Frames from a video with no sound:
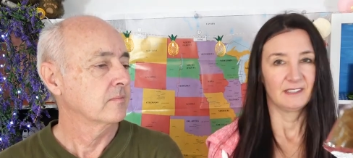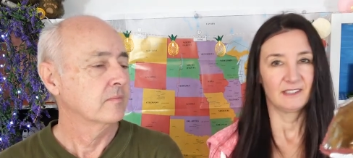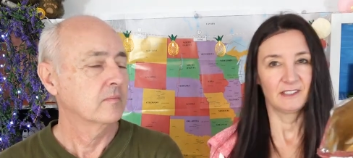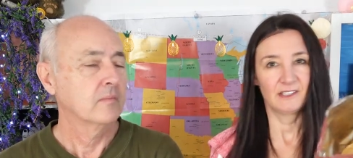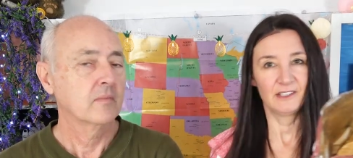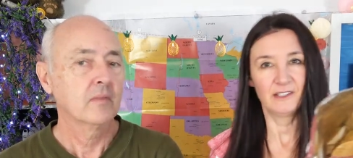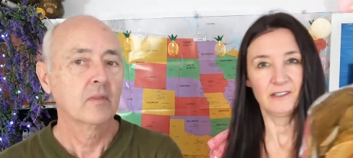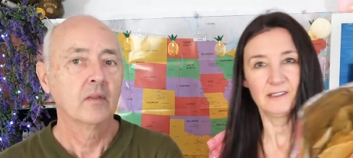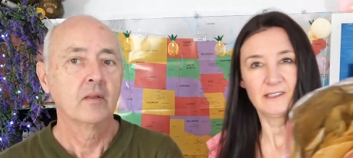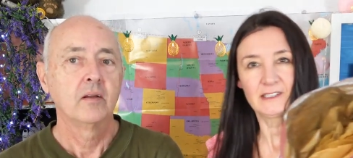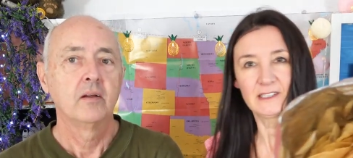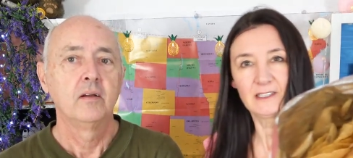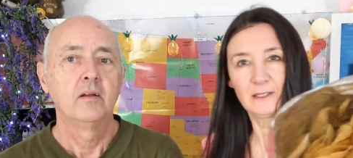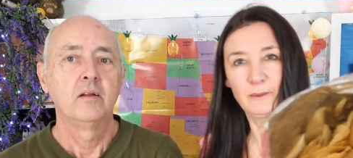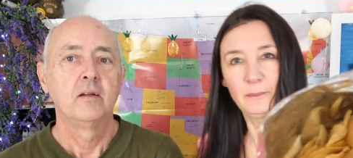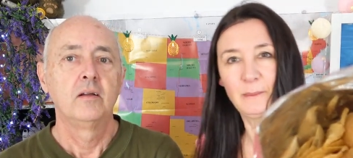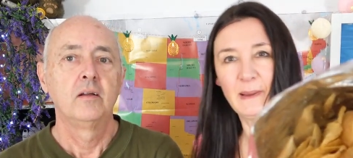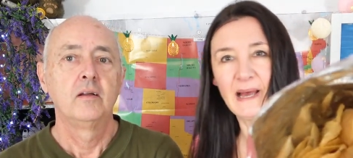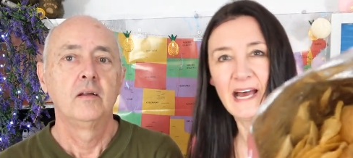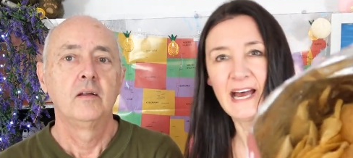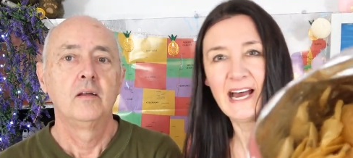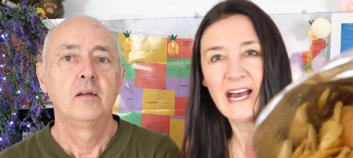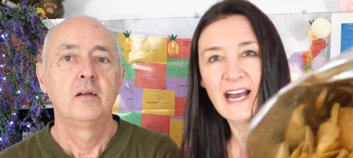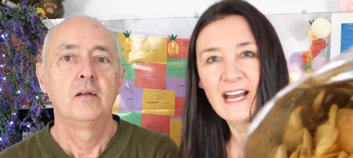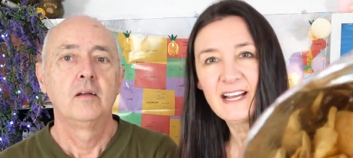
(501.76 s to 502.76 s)
Speaker 1: Cute little
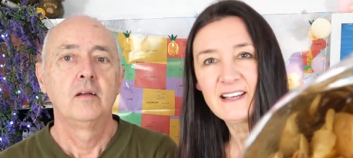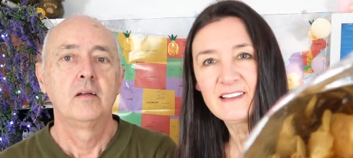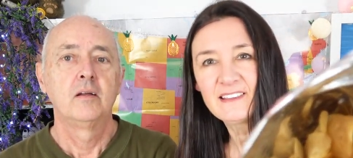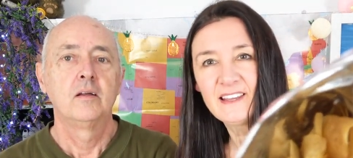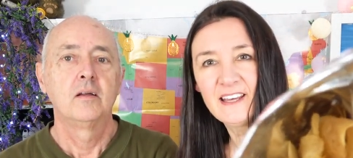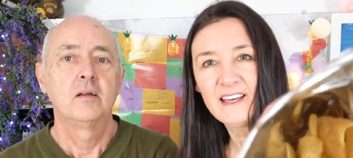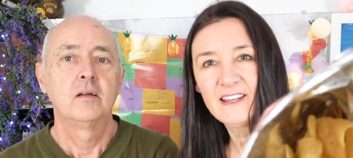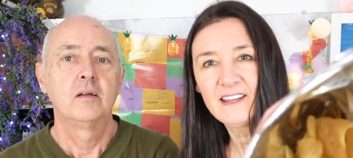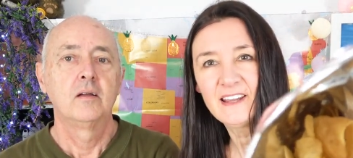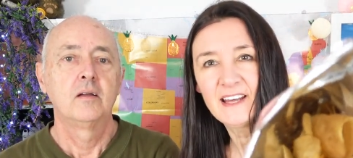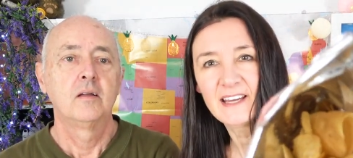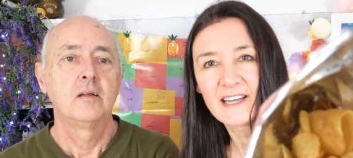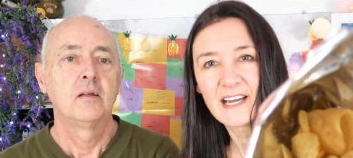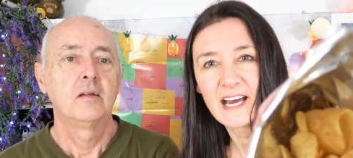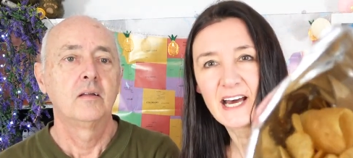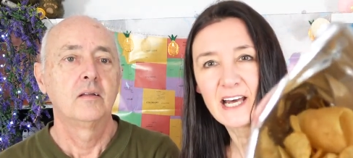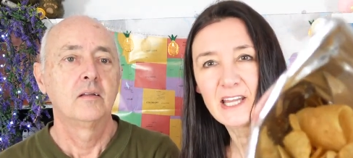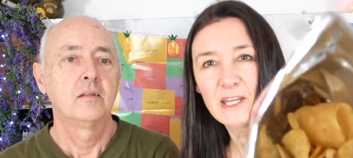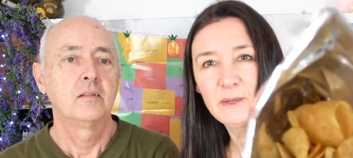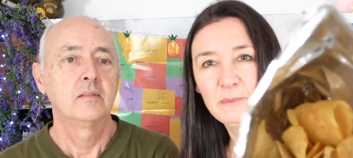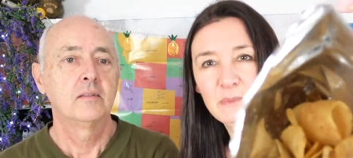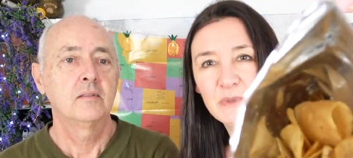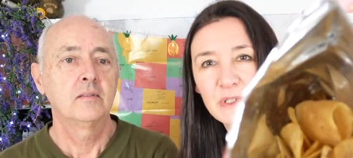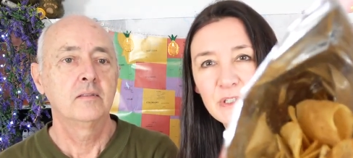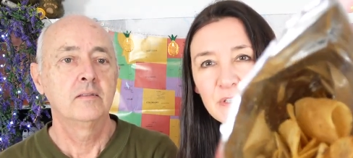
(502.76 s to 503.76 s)
pack. There they are, the
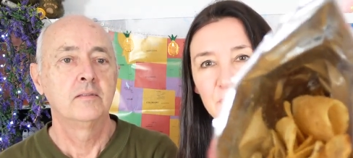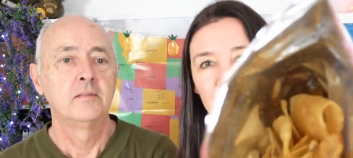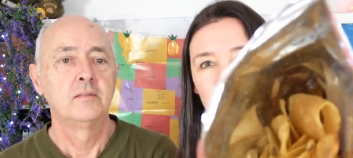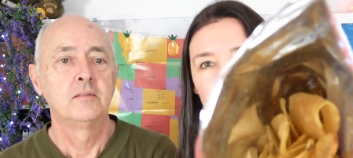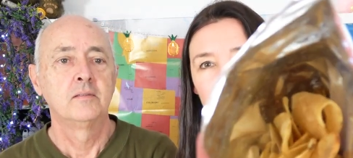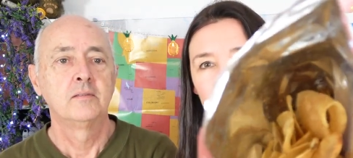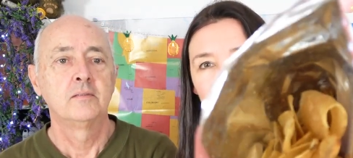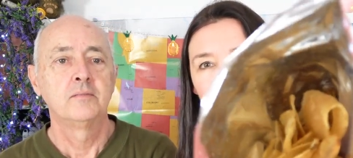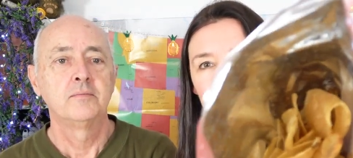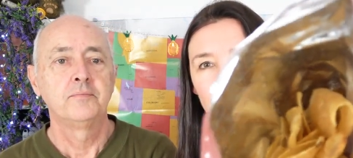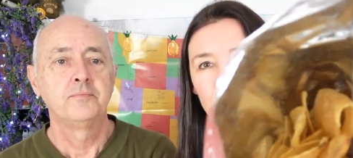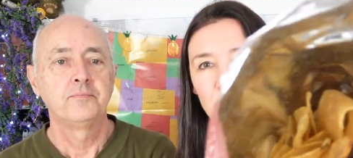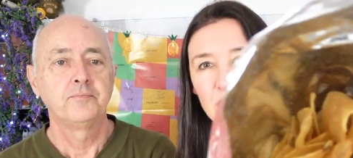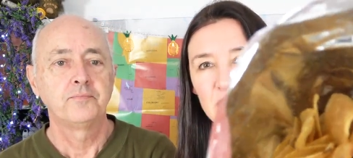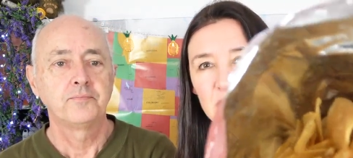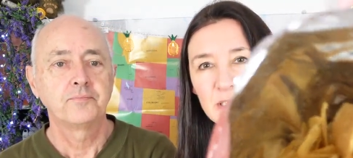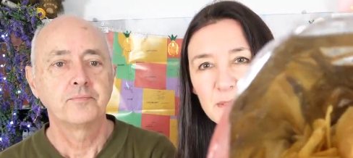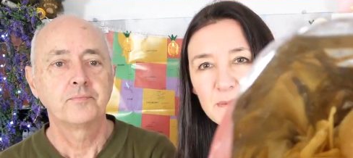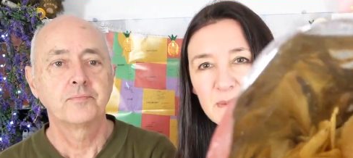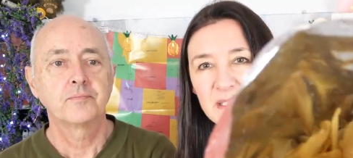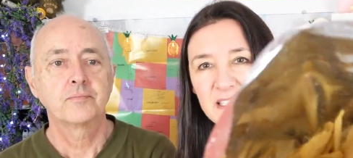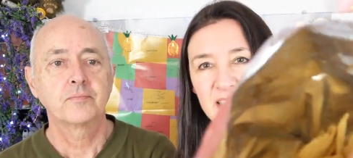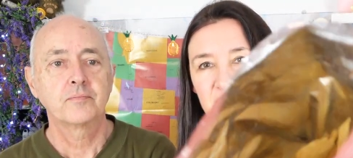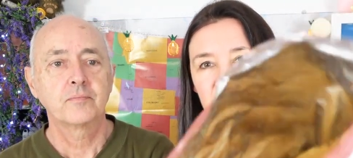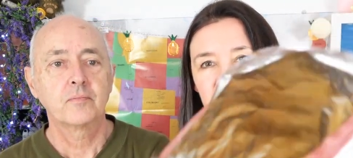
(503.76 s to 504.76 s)
beautiful little crisps
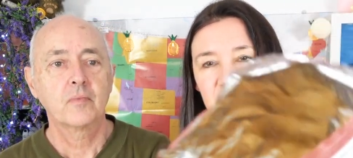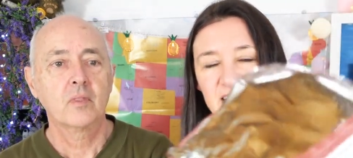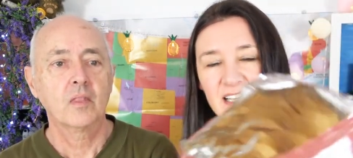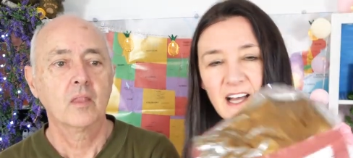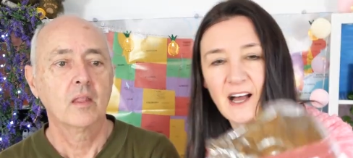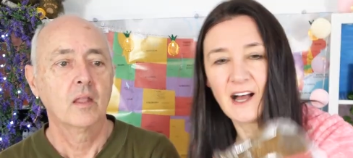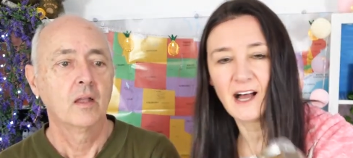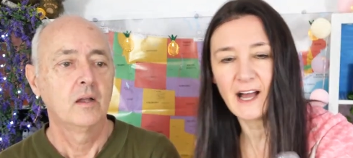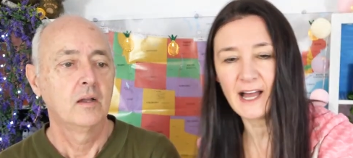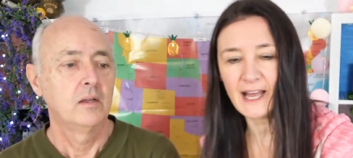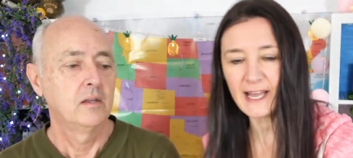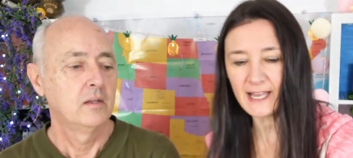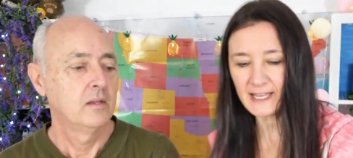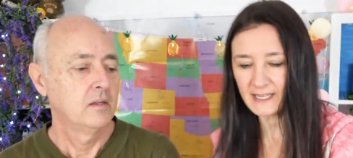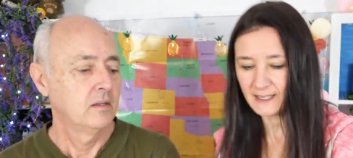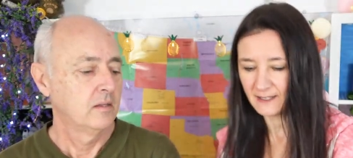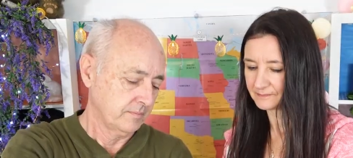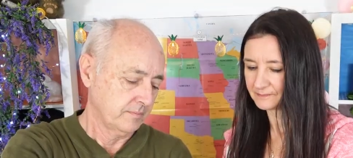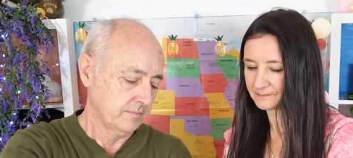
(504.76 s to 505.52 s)
inside.